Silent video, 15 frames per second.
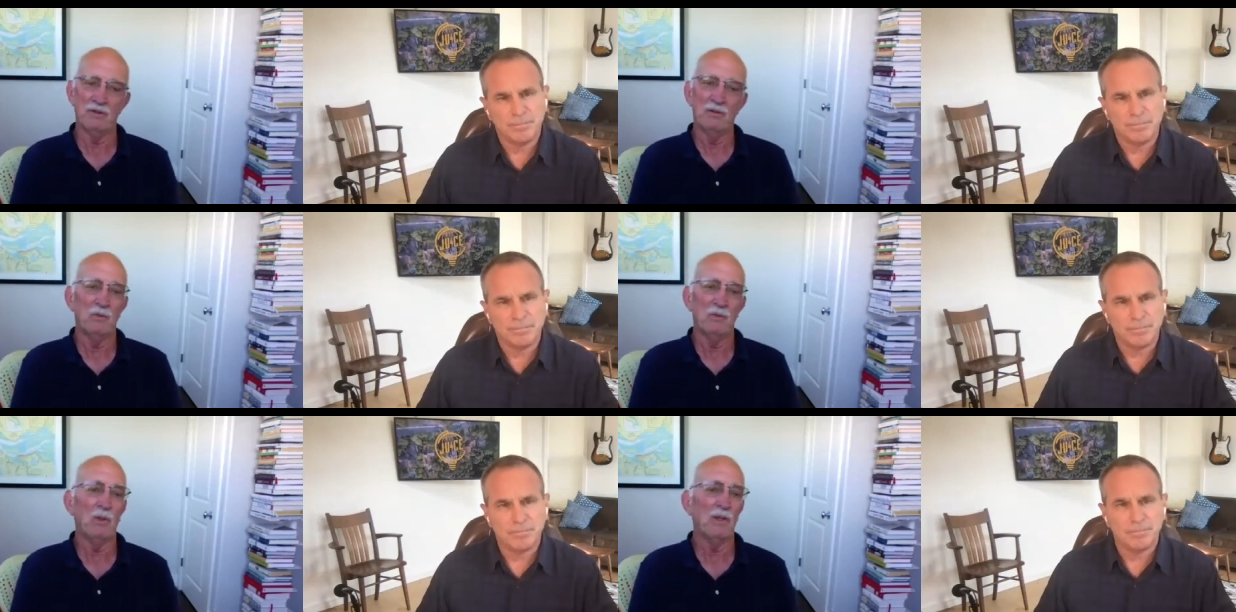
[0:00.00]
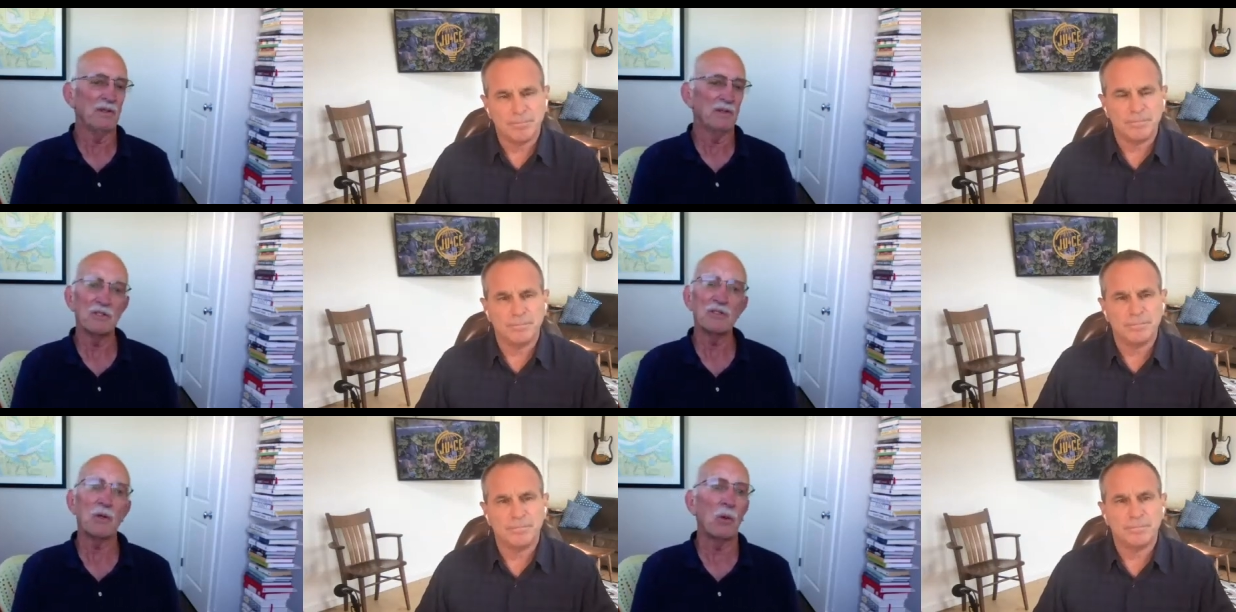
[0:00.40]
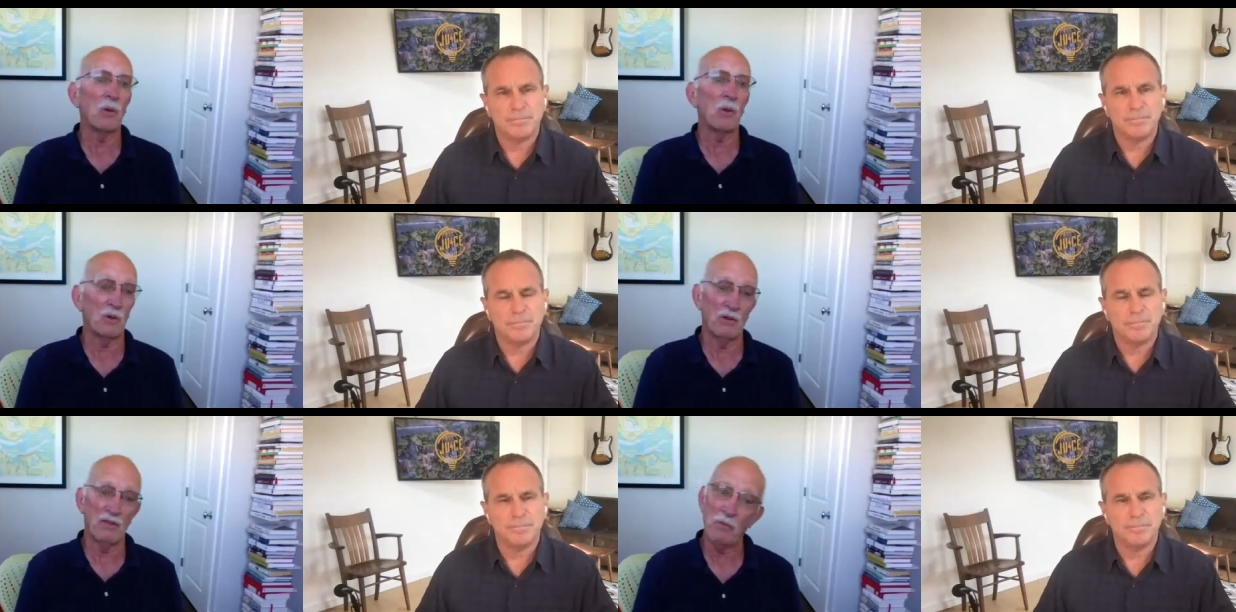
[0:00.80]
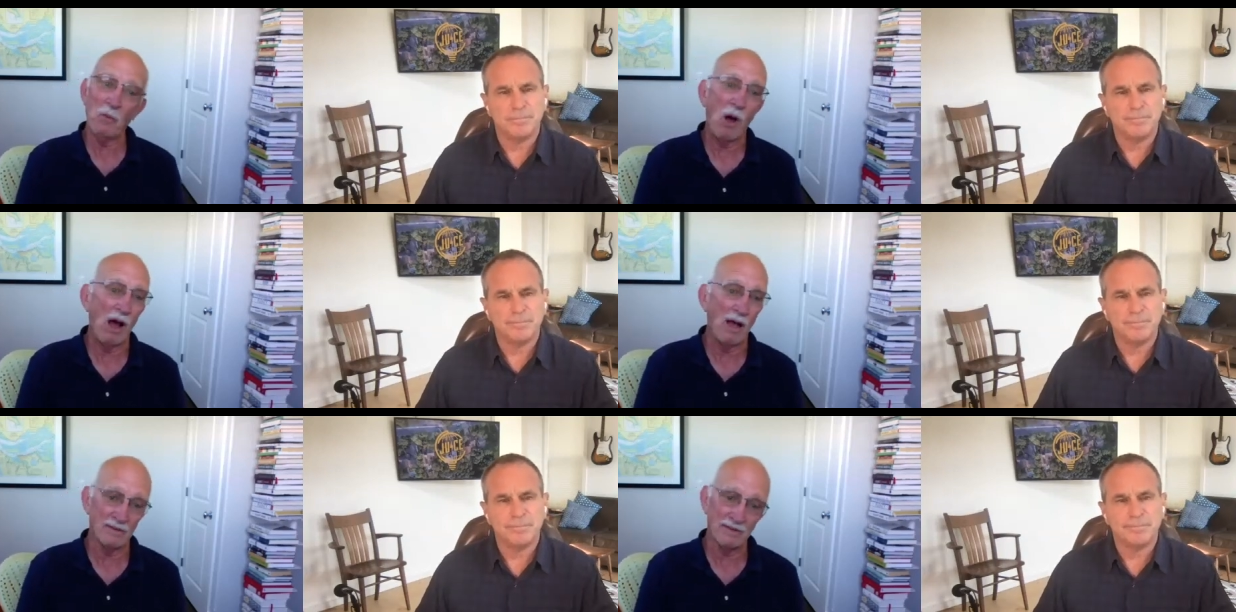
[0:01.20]
Speaker 1: wind and solar they
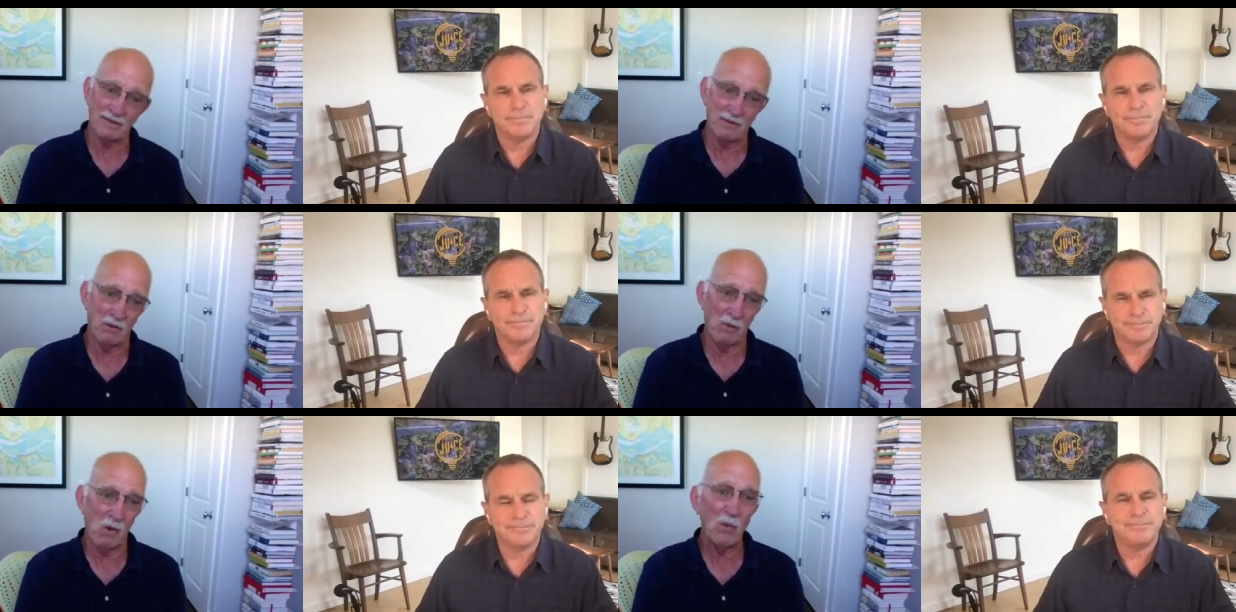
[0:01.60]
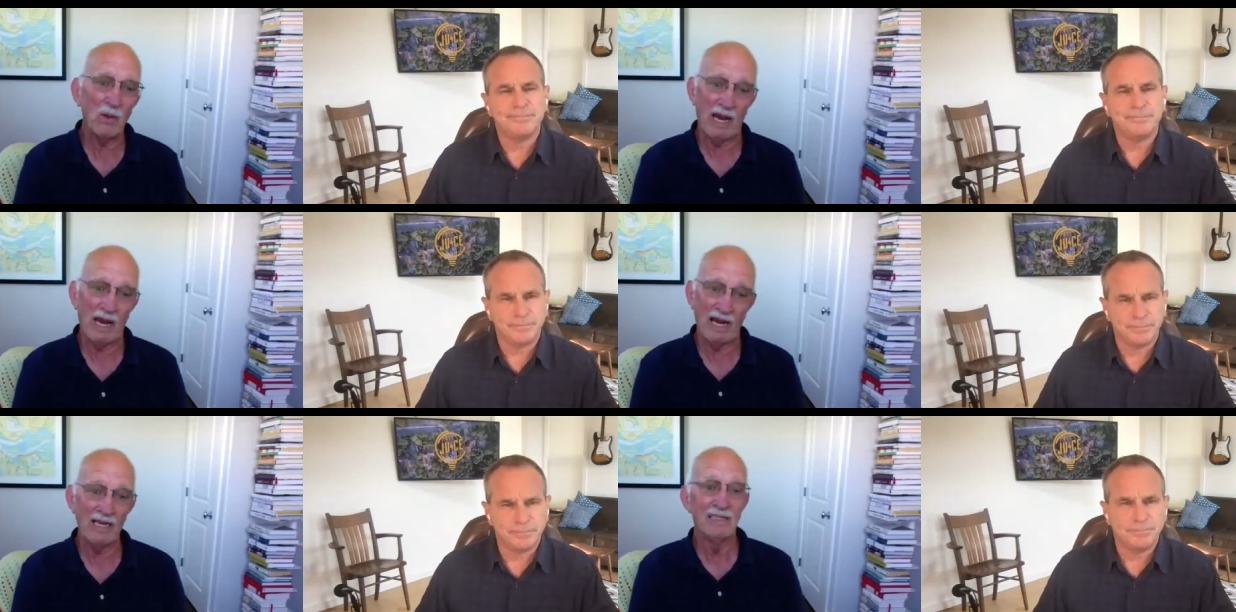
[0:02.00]
want, you know, okay,